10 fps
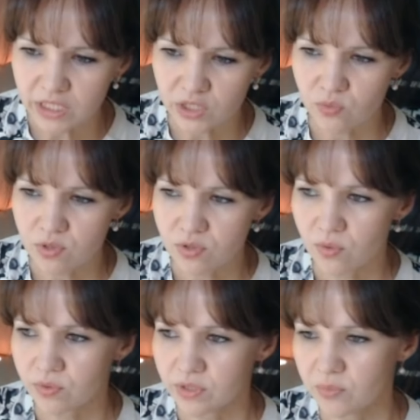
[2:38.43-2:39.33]
it was
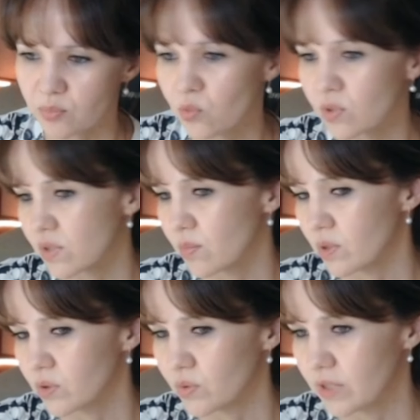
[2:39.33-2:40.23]
already possible
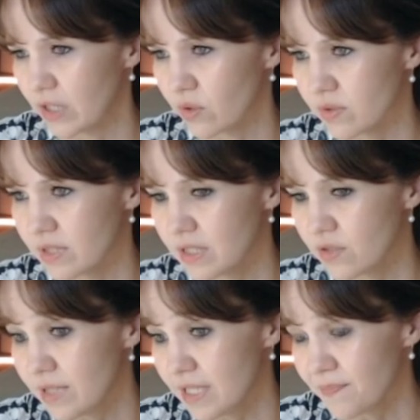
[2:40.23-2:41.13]
to take on
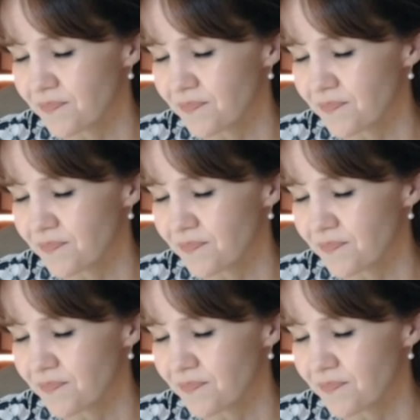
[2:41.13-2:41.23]
c3,